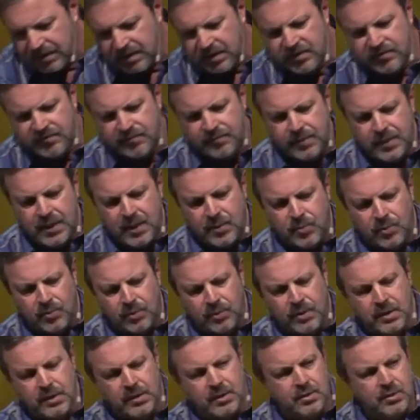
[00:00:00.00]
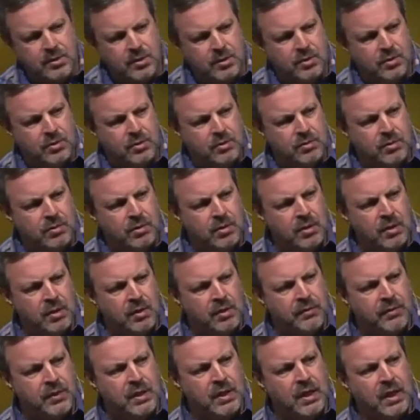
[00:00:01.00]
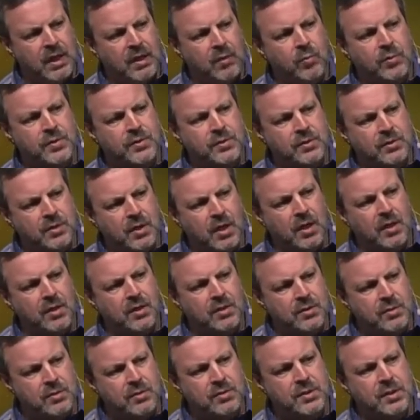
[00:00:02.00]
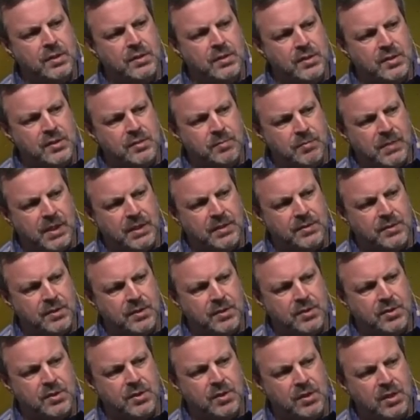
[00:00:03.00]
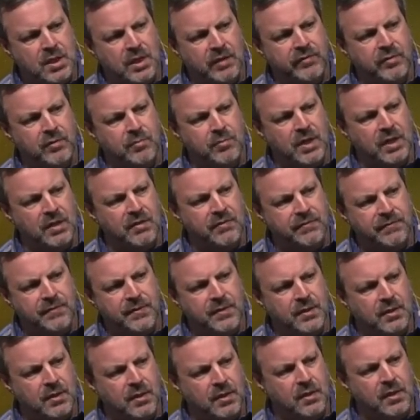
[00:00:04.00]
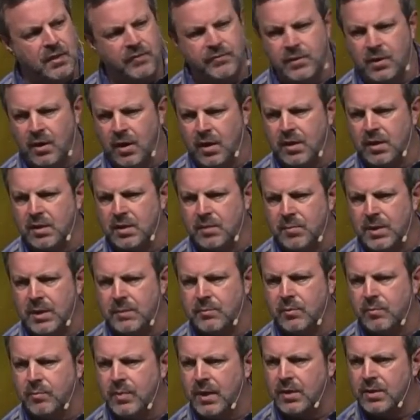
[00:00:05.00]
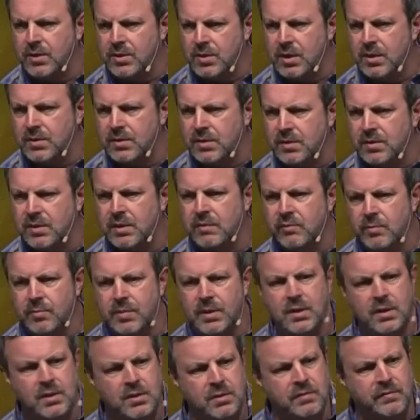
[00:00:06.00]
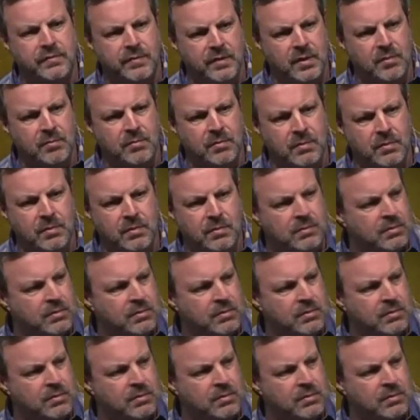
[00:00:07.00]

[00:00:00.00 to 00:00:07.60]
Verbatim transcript: that if people knew that I was not using this message to cover my fear of talking to people about Jesus, it would be easier for them.